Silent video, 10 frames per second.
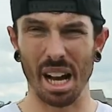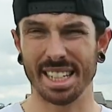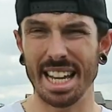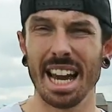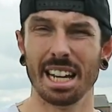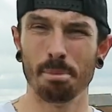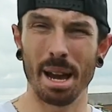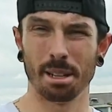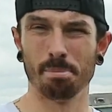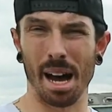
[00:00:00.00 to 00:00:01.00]

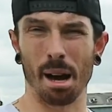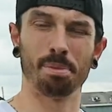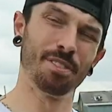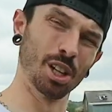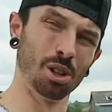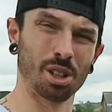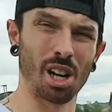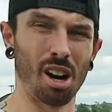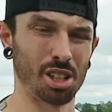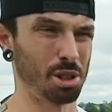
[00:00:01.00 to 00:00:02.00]
tailor-made map for your car.